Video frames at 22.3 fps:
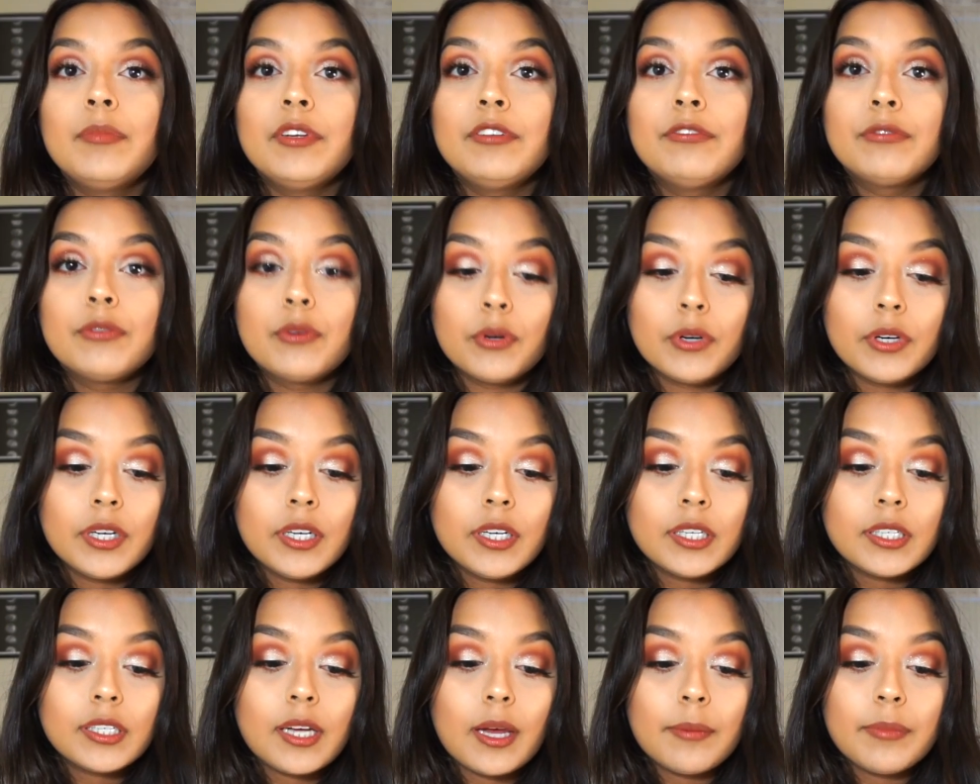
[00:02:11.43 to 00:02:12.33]

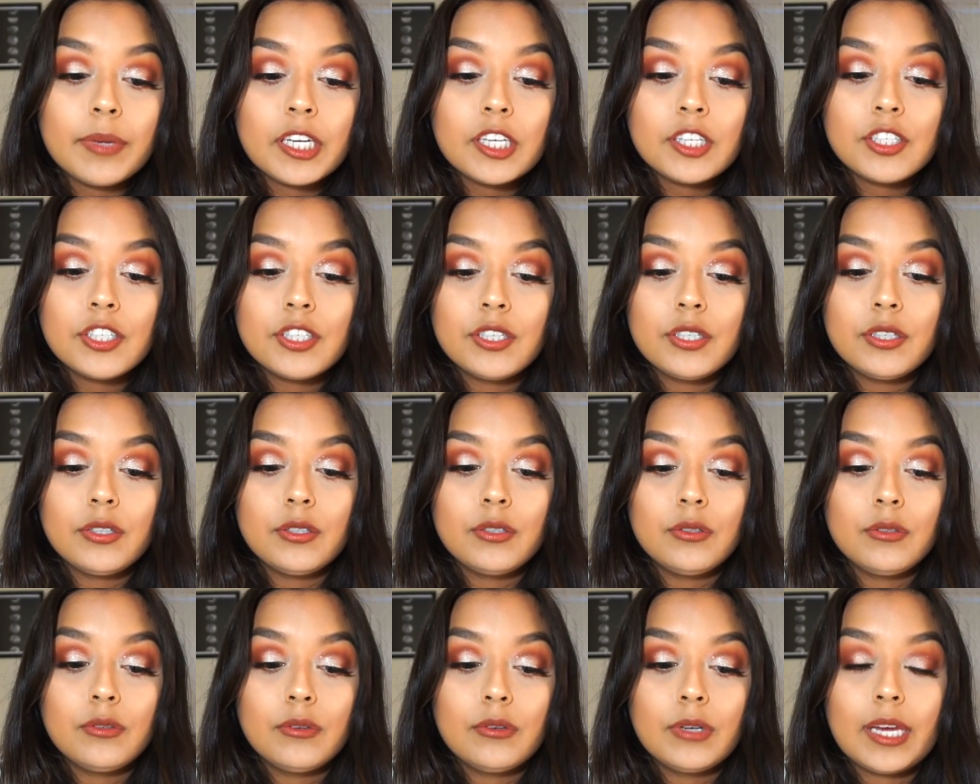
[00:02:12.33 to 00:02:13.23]
before coming
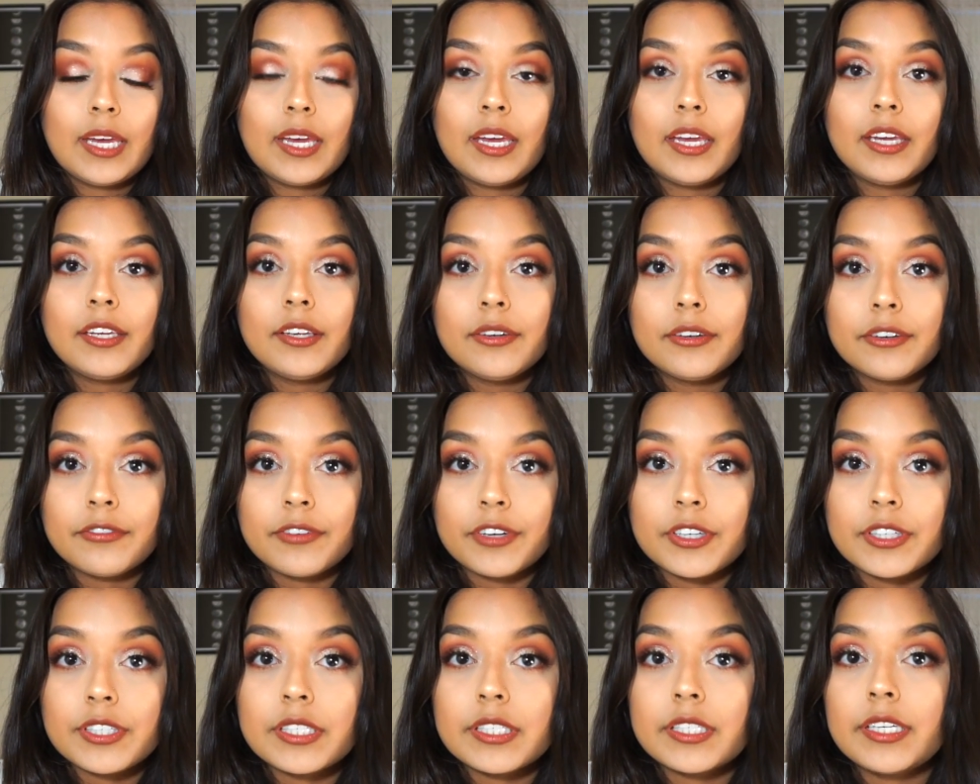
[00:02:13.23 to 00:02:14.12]
to a
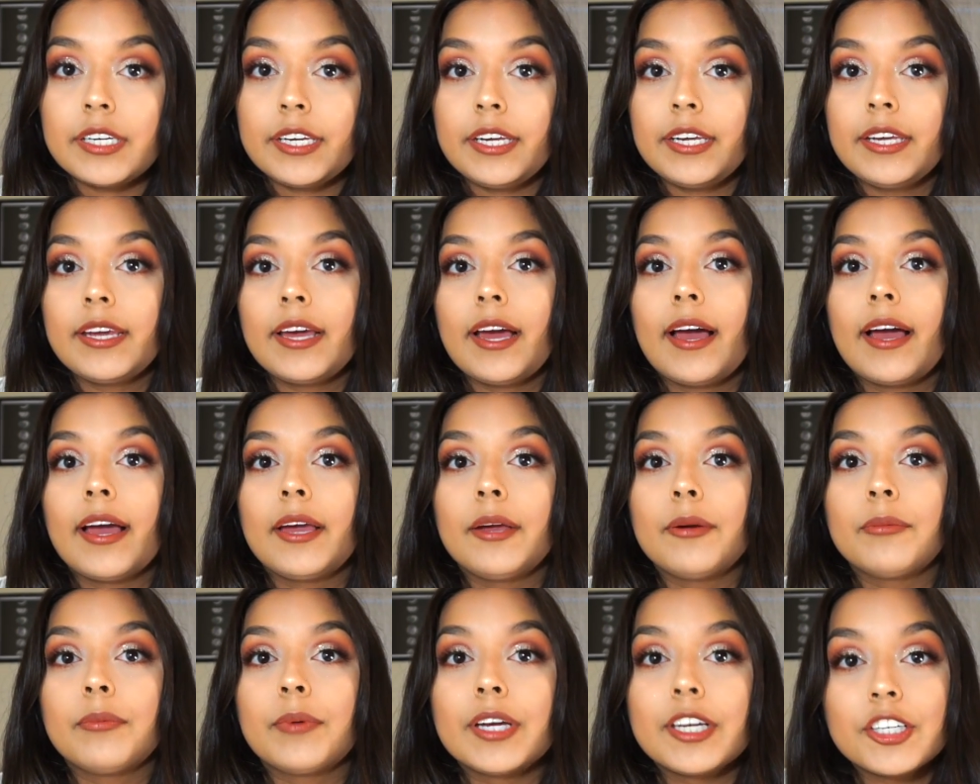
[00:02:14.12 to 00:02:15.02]
university, I
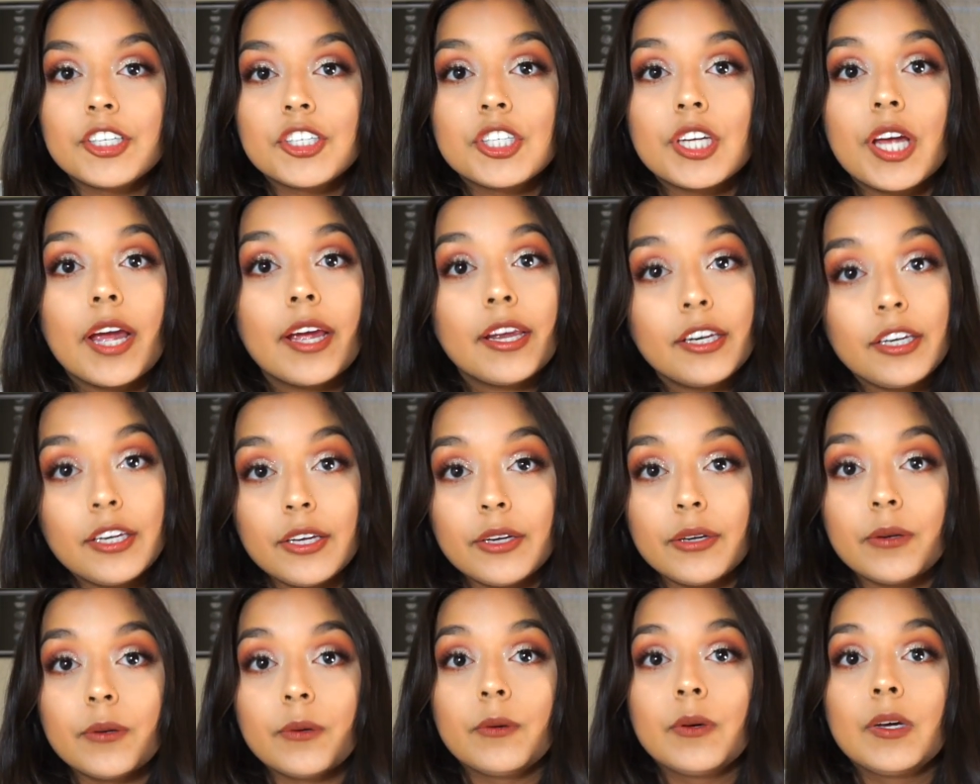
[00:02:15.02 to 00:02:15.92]
wish I
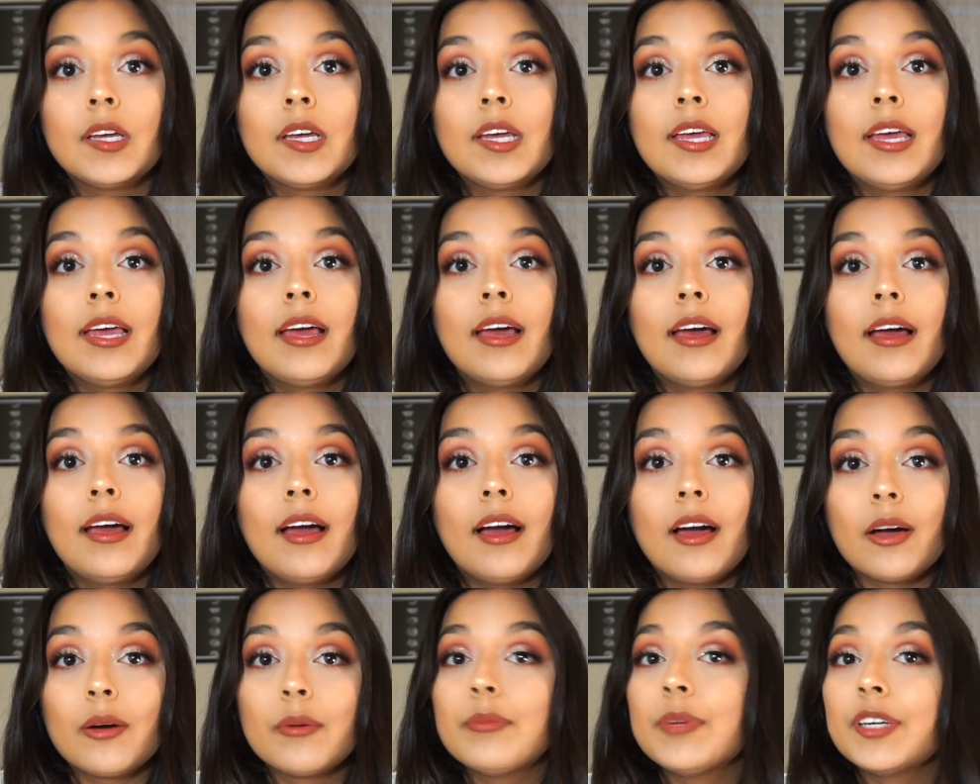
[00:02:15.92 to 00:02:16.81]
knew
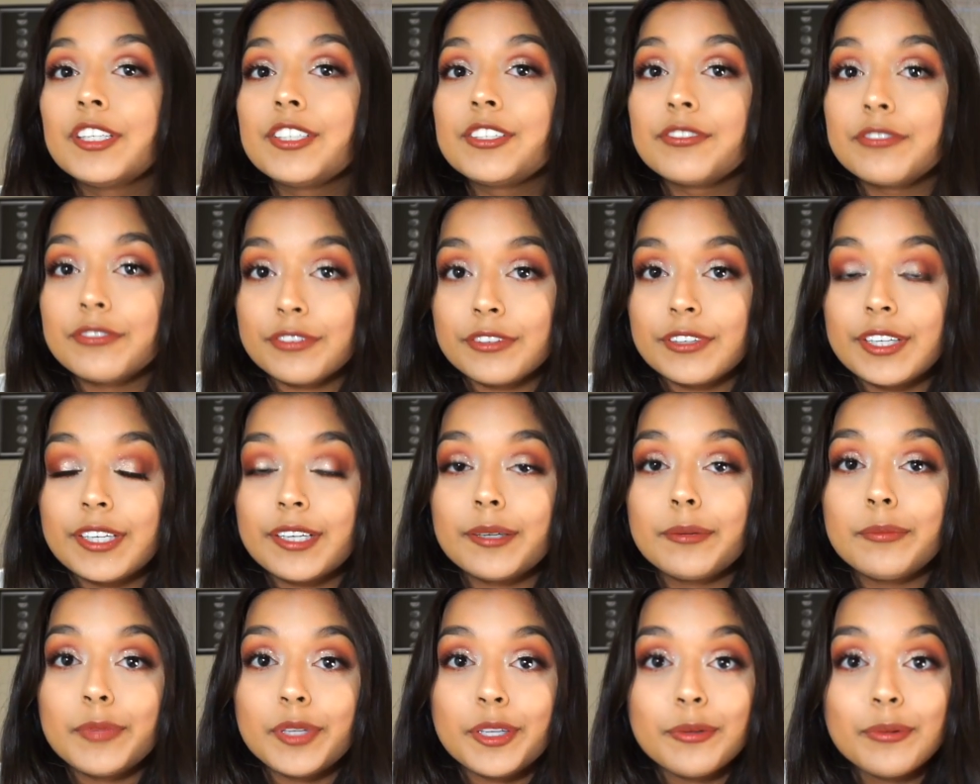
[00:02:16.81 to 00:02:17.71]
how much
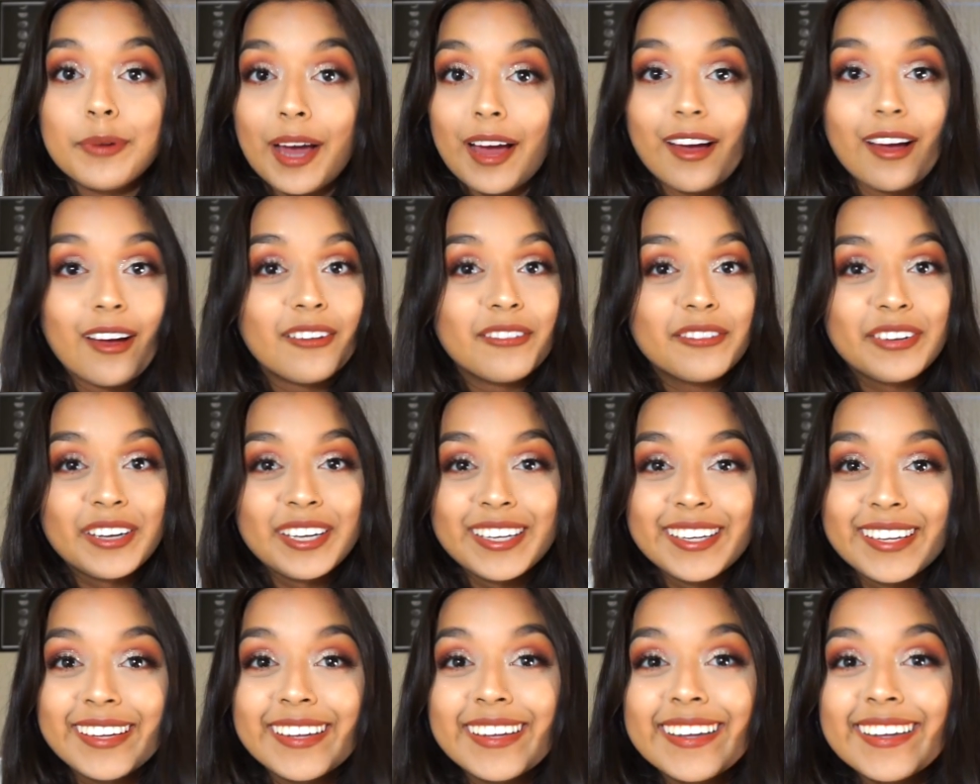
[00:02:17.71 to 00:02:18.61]
freedom you have.
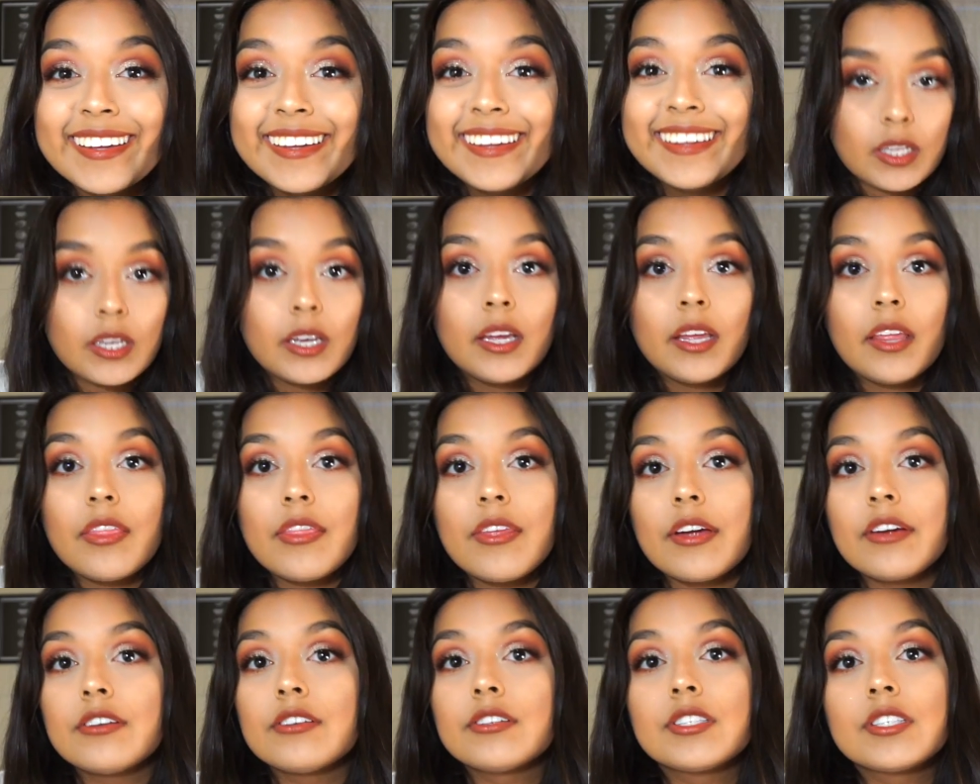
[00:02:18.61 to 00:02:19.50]

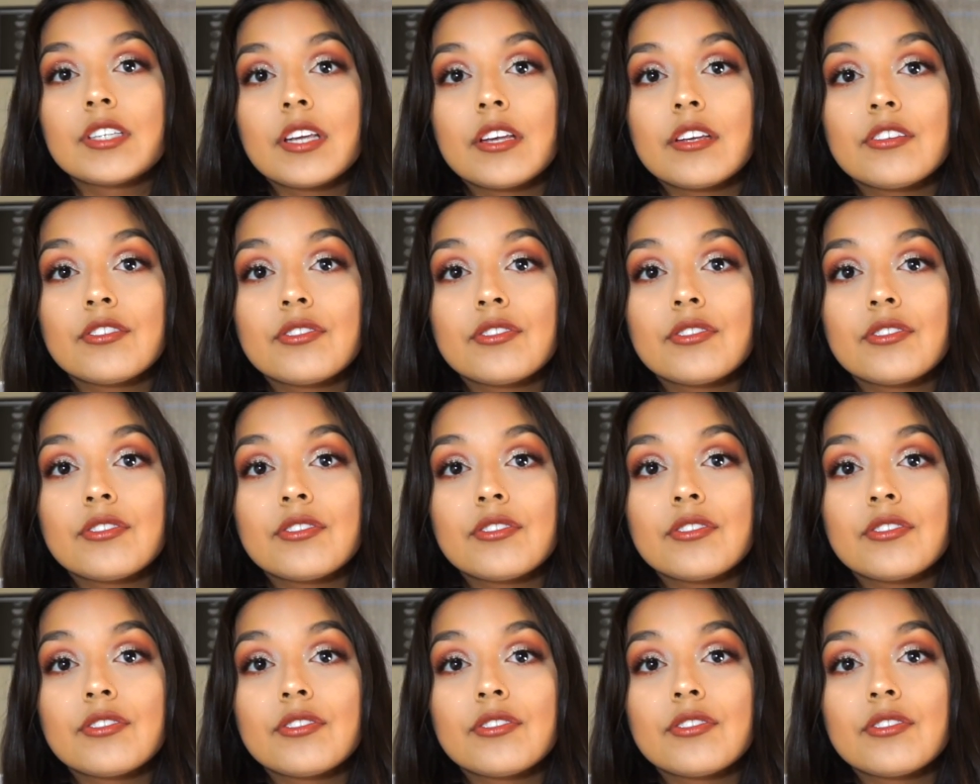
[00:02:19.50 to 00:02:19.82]
There's